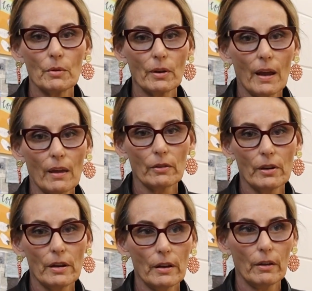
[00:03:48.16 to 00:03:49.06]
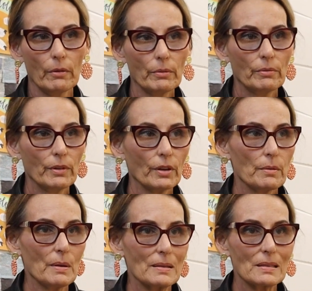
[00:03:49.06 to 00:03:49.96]
or a gallery, They're
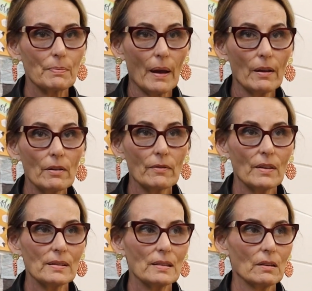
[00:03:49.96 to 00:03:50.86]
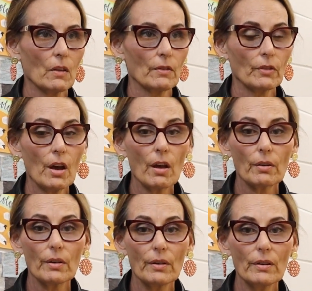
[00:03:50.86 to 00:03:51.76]
going to be inspired if they see a lot of
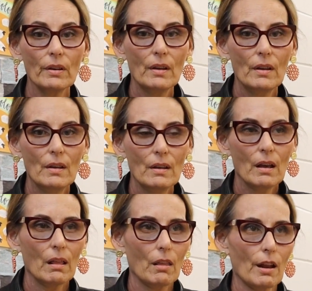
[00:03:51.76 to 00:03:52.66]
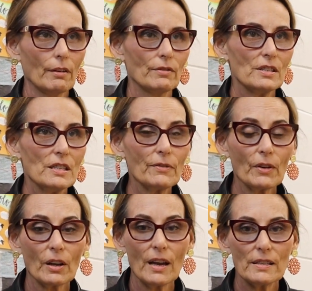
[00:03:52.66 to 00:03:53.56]
color, a lot of
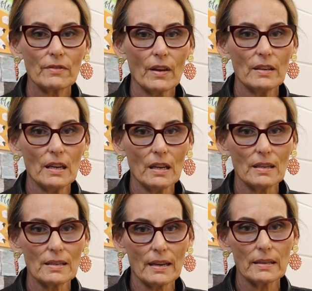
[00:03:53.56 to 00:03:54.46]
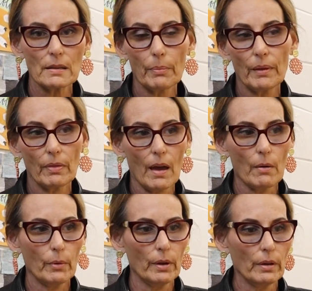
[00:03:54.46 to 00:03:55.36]
different kinds of ideas, like something
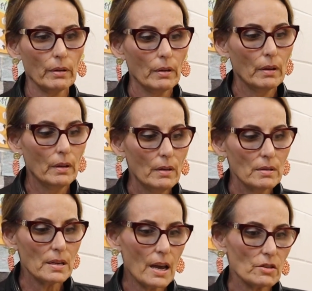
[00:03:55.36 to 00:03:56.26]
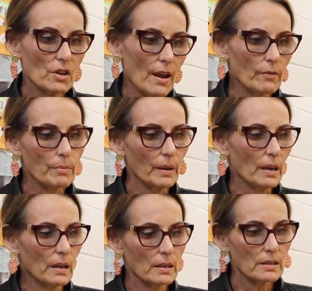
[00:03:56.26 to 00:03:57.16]
that would touch
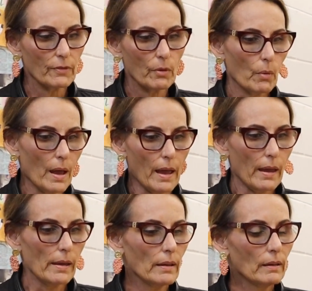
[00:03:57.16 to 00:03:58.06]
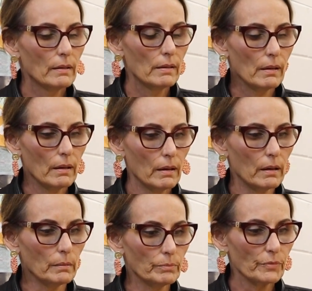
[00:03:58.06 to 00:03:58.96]
everybody in a different way.
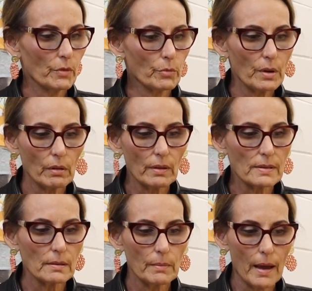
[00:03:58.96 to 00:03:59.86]
Realism,